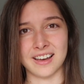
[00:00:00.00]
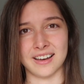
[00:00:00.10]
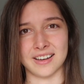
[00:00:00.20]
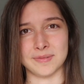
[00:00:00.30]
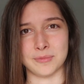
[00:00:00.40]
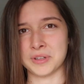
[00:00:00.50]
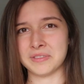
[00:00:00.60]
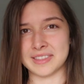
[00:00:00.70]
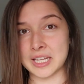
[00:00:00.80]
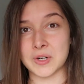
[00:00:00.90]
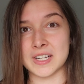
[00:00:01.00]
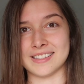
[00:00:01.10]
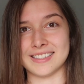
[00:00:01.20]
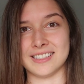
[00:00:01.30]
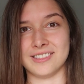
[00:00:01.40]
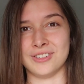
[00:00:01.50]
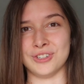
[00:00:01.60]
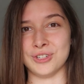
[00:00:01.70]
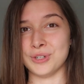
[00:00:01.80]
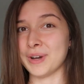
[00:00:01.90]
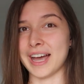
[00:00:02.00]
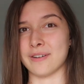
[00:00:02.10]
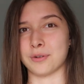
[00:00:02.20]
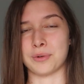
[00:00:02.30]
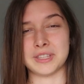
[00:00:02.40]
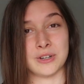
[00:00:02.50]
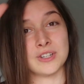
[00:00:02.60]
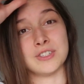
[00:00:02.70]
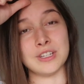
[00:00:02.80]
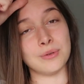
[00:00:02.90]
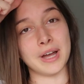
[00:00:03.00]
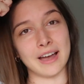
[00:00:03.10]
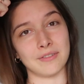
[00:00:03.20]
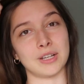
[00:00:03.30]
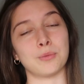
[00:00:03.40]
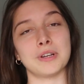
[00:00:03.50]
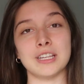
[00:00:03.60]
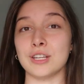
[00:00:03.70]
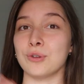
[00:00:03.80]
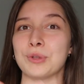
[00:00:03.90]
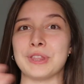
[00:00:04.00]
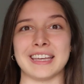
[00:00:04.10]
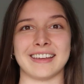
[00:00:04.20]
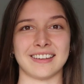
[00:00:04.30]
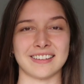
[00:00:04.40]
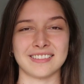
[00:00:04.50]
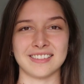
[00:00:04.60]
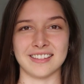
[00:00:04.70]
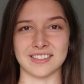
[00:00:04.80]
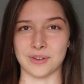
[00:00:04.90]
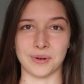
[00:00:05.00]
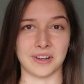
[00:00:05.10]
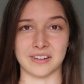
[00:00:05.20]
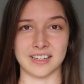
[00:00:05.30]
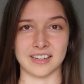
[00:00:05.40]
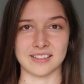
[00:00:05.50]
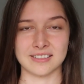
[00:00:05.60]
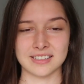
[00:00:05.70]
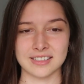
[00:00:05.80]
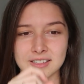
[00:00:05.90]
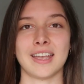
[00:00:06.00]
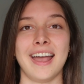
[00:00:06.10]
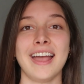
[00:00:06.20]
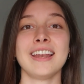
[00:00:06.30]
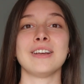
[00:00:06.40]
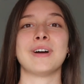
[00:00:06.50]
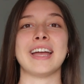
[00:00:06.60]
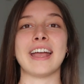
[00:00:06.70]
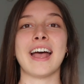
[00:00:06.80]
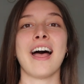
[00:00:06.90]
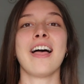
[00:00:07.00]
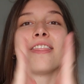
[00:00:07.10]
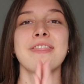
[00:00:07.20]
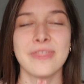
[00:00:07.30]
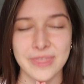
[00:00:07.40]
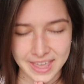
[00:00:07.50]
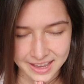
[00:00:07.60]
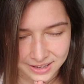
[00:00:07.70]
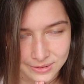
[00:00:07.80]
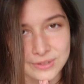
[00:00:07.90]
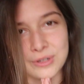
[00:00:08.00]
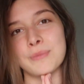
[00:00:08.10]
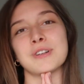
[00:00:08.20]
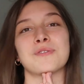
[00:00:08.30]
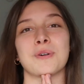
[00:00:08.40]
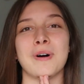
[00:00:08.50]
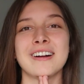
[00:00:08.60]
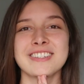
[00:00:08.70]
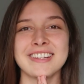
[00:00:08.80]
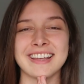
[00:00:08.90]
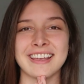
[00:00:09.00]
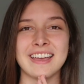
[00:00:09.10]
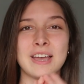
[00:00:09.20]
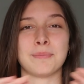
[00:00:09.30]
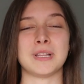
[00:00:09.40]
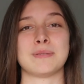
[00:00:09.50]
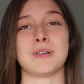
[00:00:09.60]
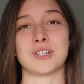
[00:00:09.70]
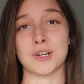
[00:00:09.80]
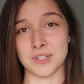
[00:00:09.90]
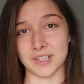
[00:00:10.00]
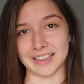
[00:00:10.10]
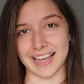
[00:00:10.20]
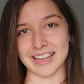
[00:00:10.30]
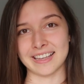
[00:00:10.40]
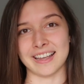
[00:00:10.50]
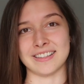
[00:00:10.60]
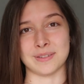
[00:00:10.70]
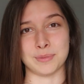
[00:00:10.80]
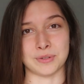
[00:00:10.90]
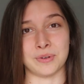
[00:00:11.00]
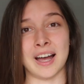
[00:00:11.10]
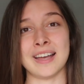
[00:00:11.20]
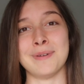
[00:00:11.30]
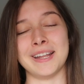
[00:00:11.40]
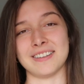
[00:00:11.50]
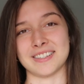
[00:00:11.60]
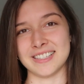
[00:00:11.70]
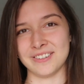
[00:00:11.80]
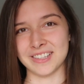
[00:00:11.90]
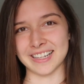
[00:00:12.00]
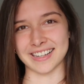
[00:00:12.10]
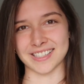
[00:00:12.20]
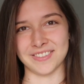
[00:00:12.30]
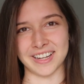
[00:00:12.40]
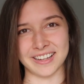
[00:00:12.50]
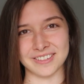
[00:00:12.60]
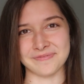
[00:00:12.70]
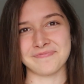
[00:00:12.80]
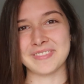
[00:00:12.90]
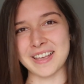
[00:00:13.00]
What theories did you have, or what theories do you have? Like, what do you think is going on here? Anyway, thank you so much for watching. Please make sure to like and subscribe, and I'll see you in the next video.